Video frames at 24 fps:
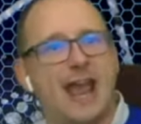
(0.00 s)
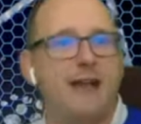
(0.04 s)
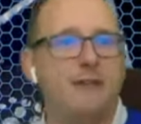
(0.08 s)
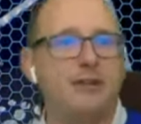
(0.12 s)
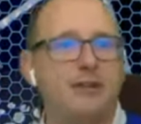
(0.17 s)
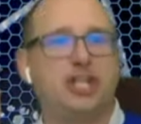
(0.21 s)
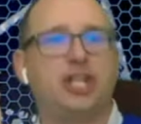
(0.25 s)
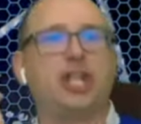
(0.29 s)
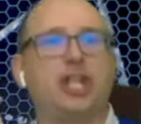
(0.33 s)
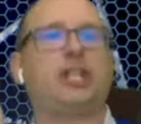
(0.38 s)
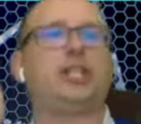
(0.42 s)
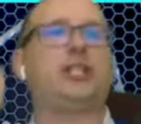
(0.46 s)

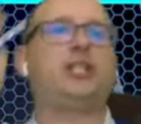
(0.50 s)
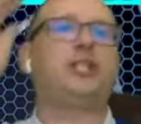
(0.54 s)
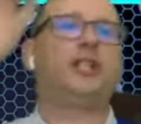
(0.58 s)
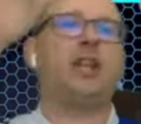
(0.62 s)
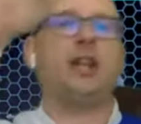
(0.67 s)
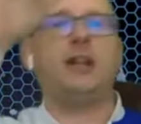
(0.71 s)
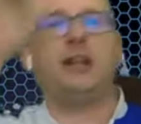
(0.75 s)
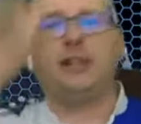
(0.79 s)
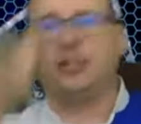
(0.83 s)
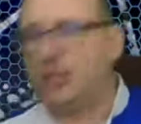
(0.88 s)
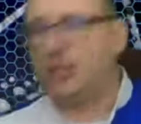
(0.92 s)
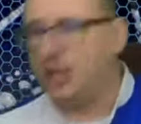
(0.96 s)
He's just
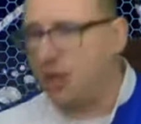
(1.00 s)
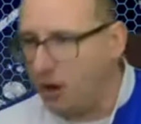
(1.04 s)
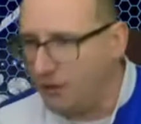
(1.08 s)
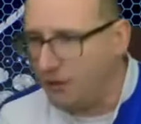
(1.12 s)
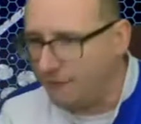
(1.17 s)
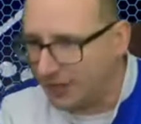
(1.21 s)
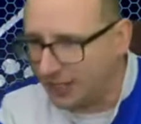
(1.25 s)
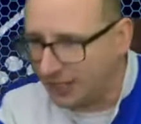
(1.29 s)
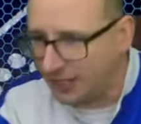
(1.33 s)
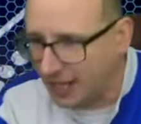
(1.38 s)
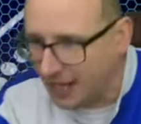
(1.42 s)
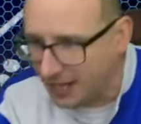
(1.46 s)
dunked it over
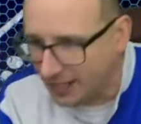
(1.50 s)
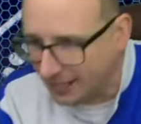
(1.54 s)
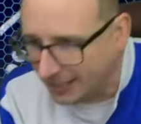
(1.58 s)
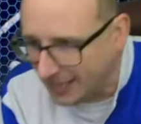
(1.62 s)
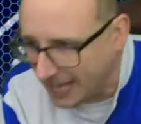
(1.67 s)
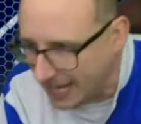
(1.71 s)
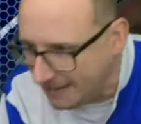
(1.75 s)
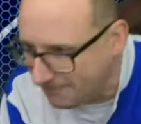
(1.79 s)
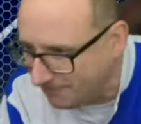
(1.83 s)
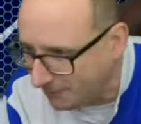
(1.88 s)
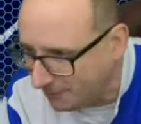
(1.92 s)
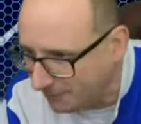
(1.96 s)
the kind of
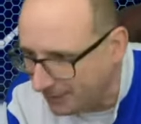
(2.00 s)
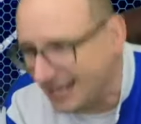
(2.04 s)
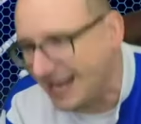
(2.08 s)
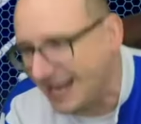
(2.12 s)
keeper.